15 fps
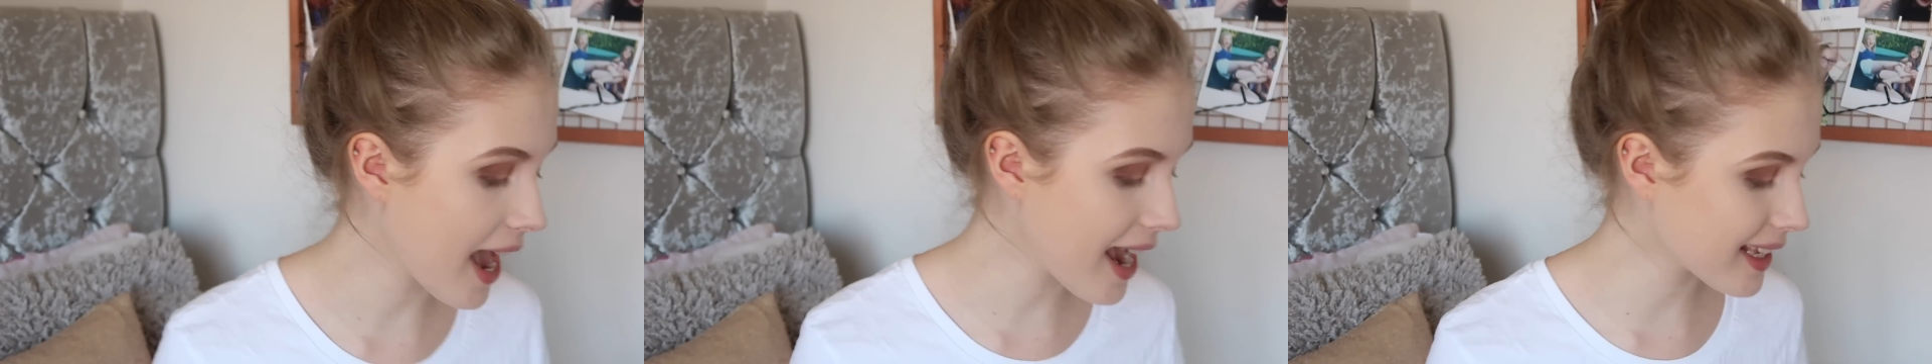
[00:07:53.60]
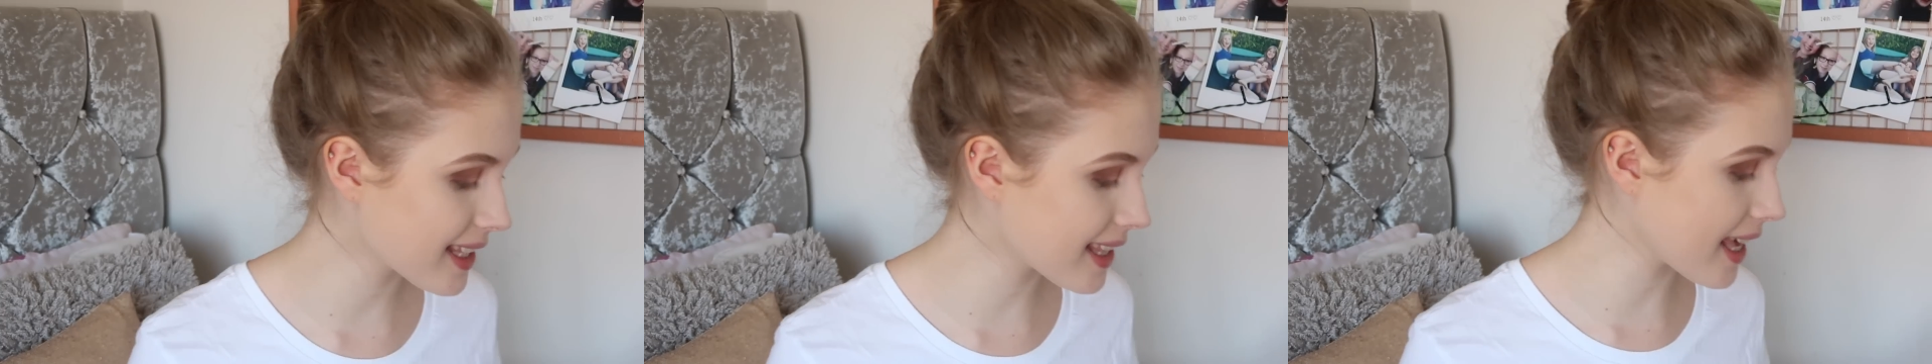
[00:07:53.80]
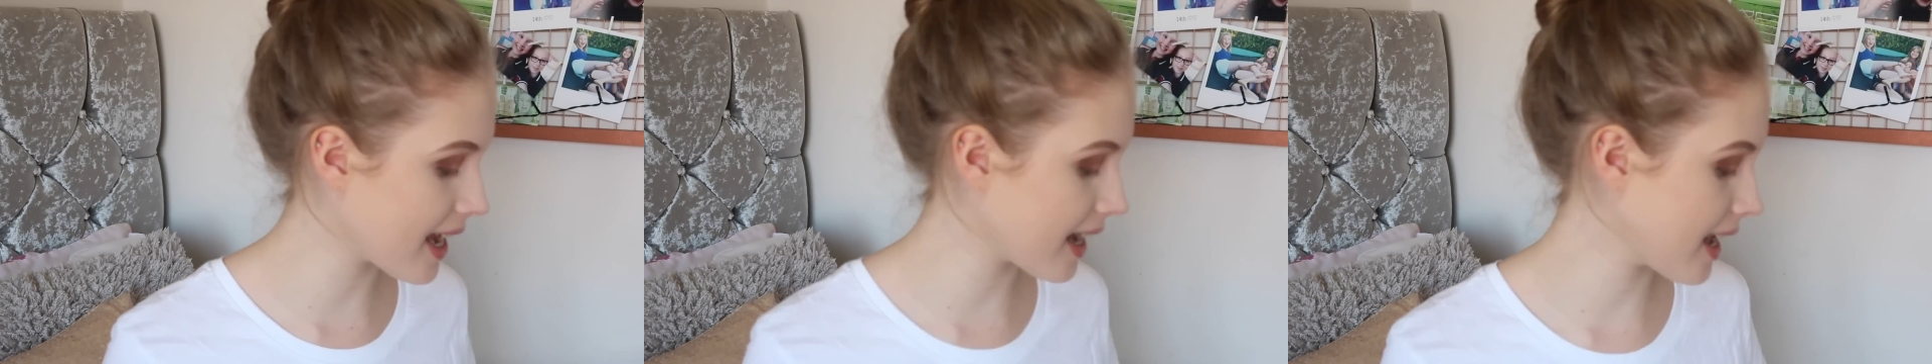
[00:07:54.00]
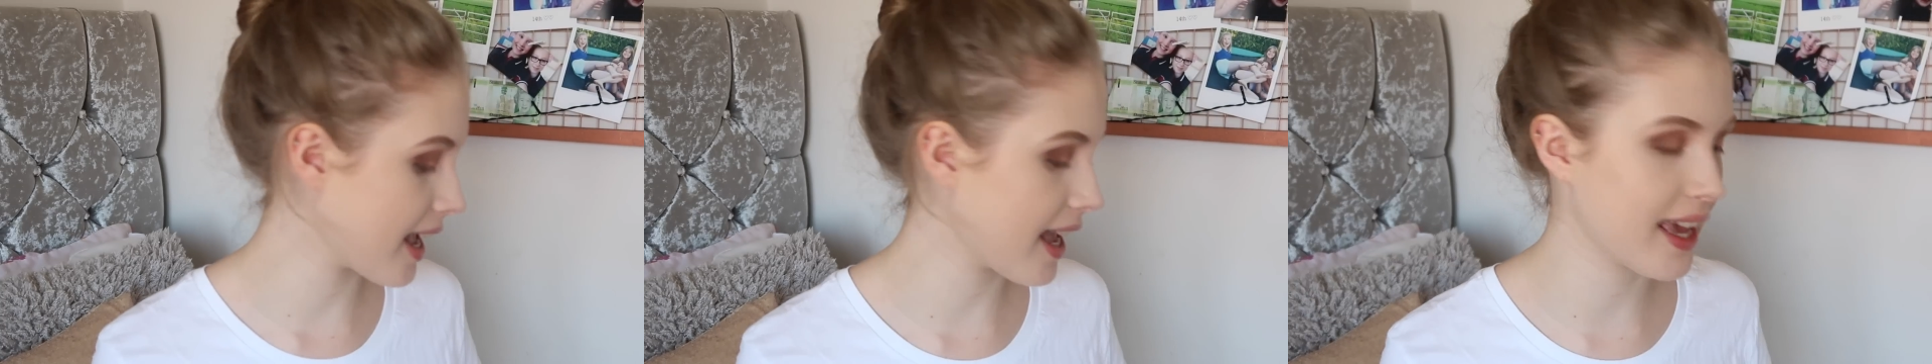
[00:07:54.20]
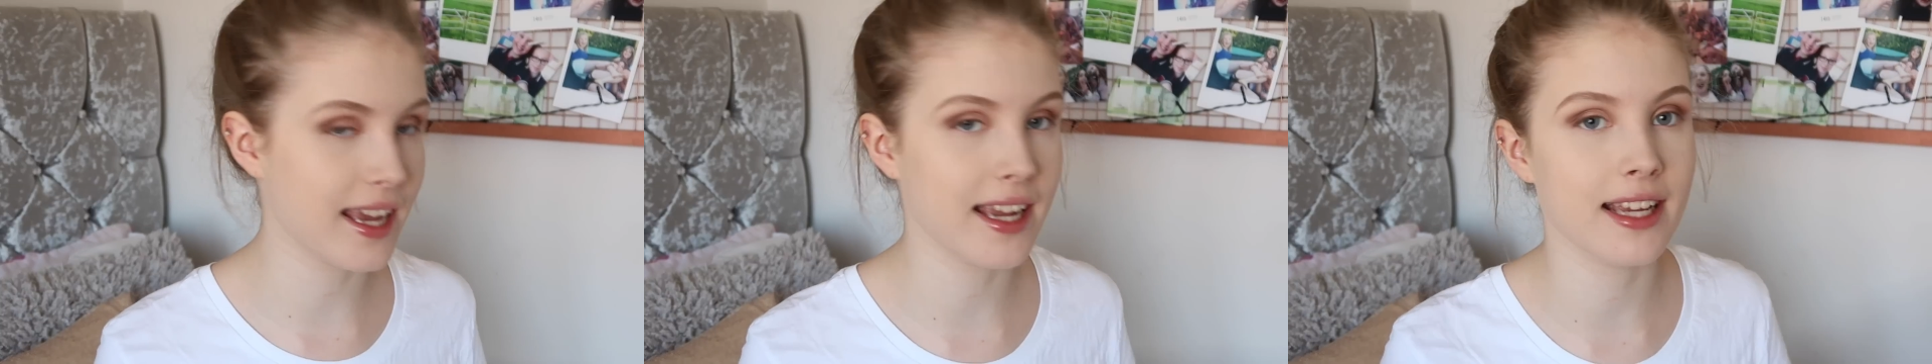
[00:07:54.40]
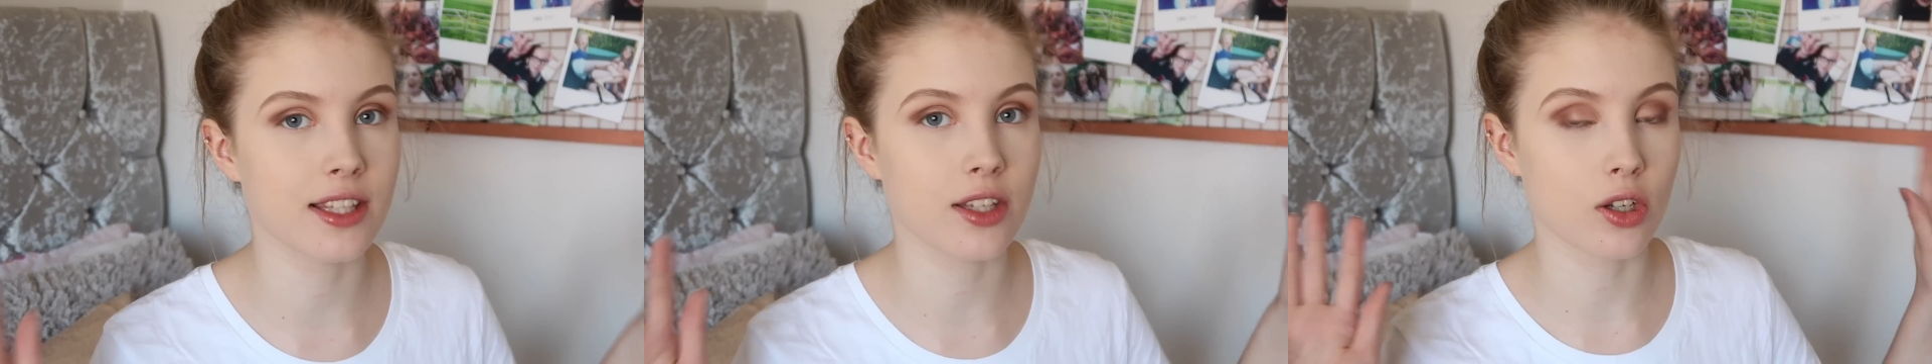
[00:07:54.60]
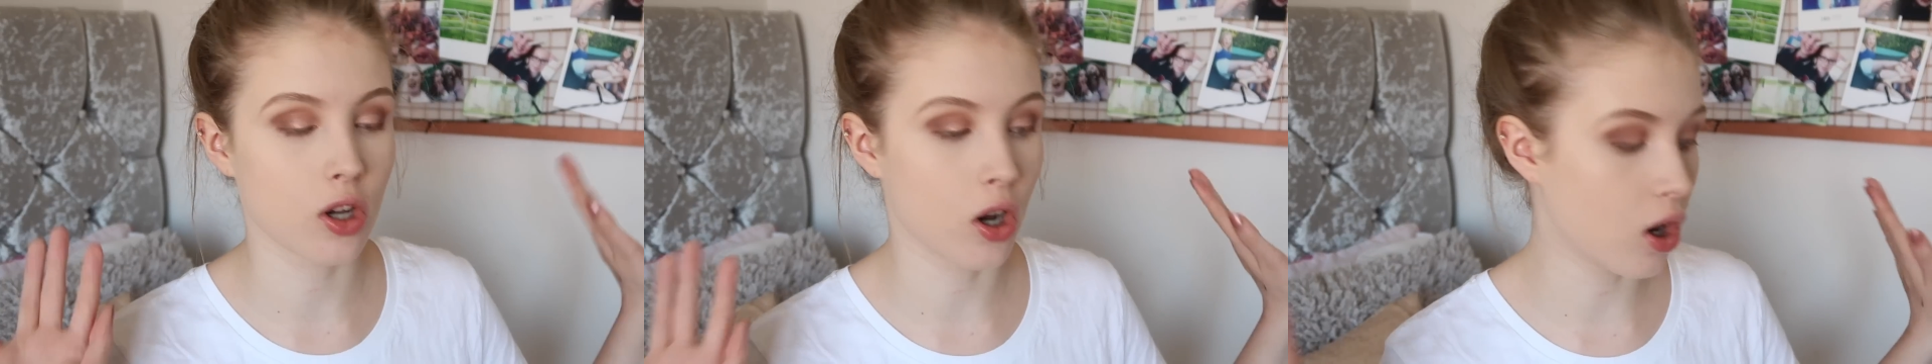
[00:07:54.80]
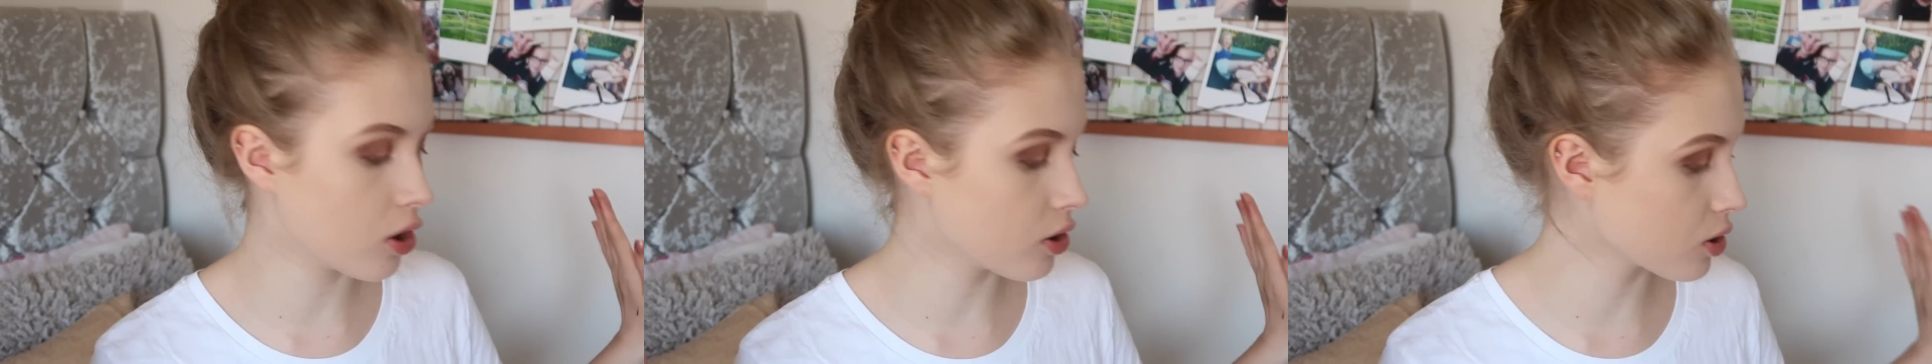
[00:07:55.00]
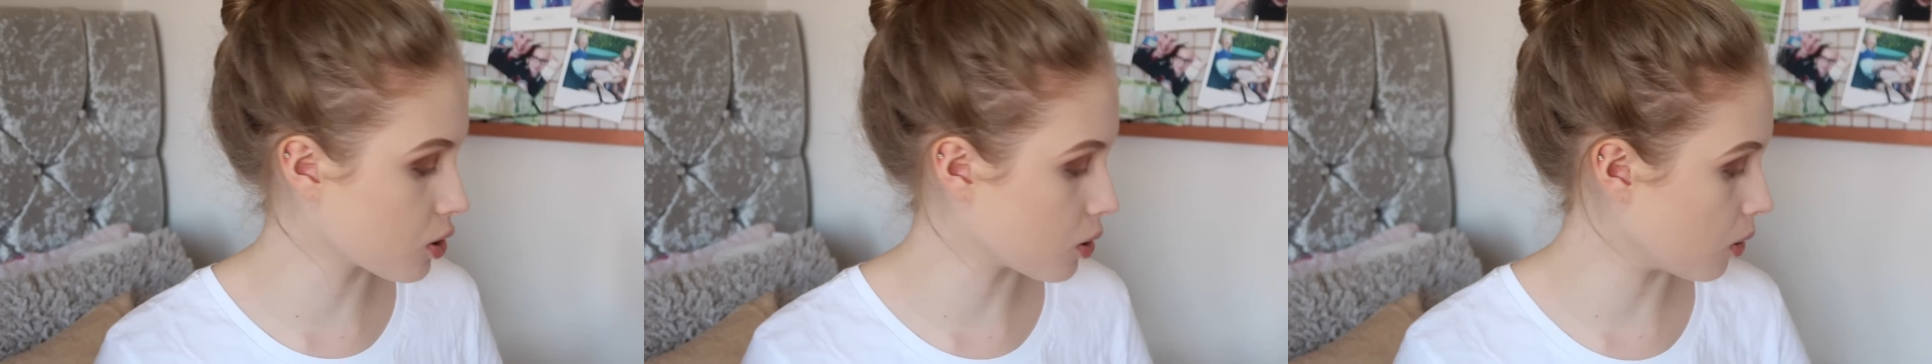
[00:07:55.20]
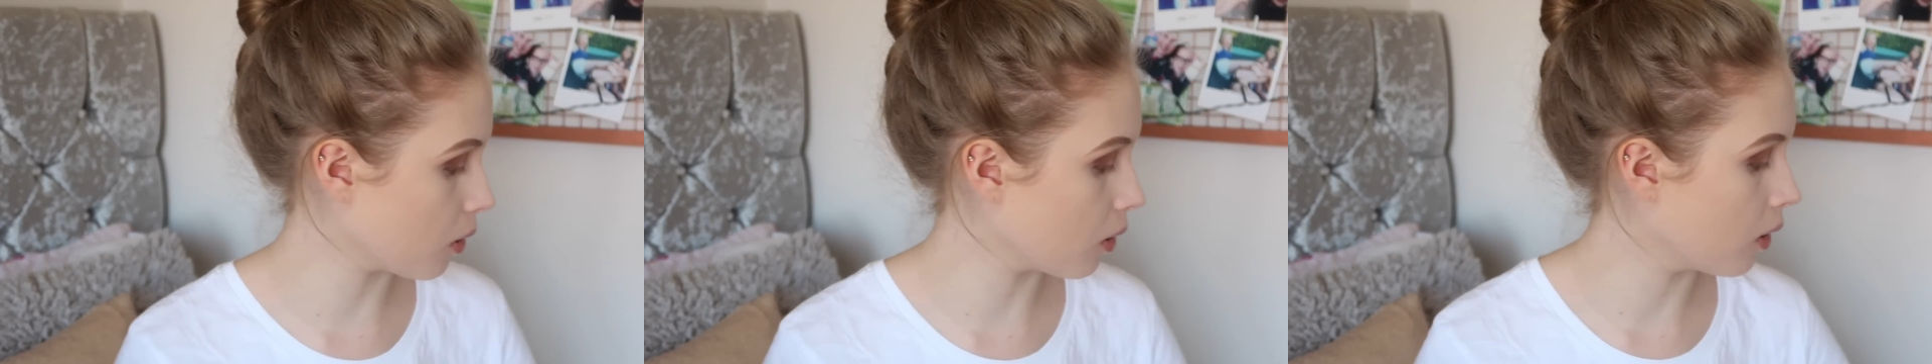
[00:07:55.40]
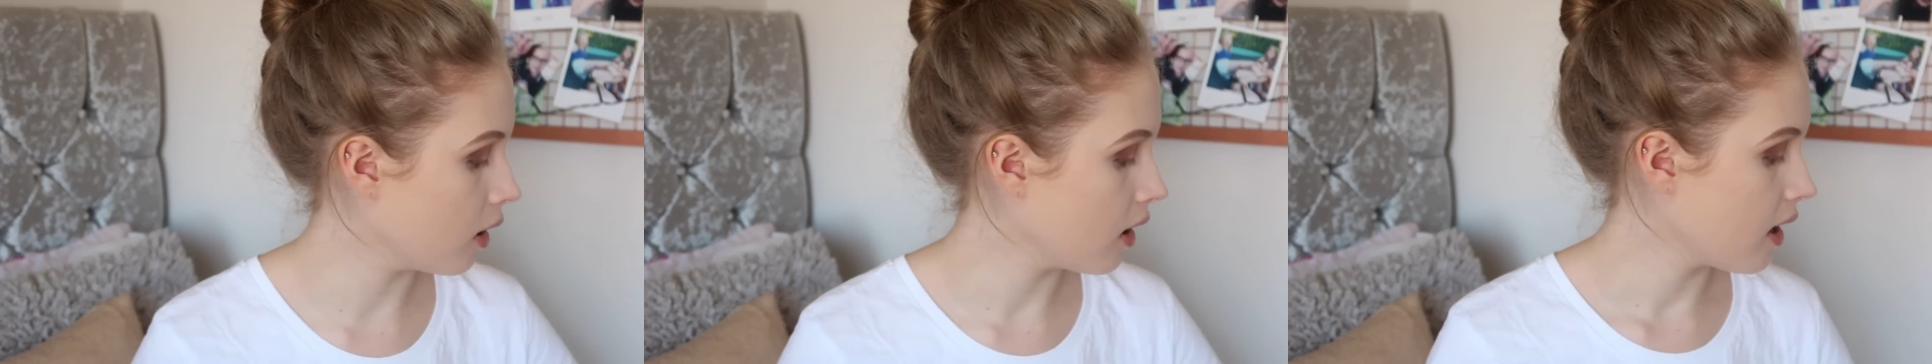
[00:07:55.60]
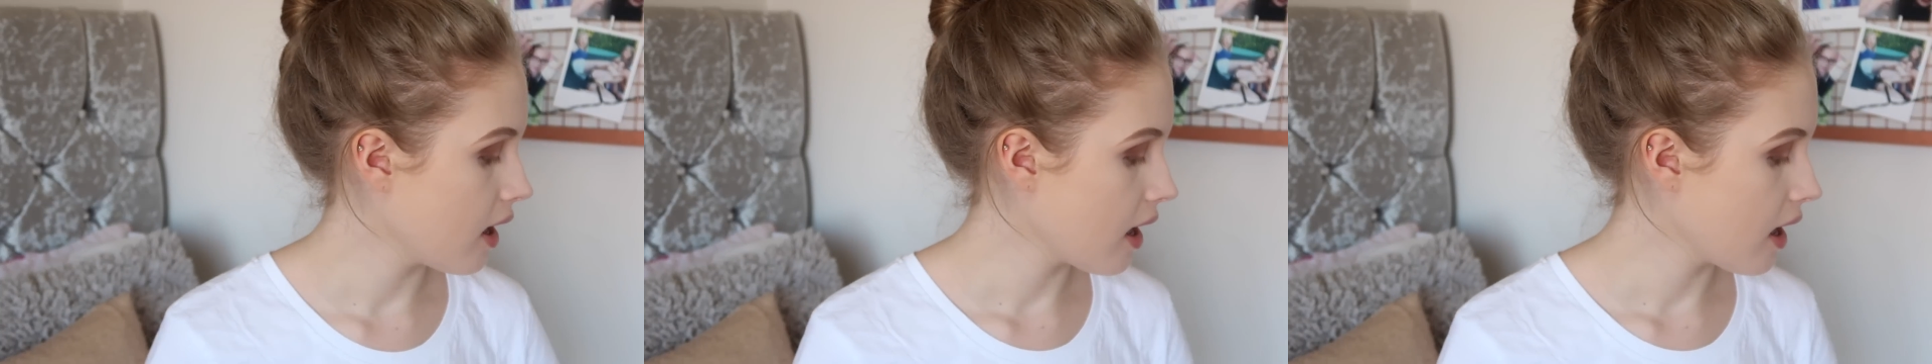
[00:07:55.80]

next thing is contour.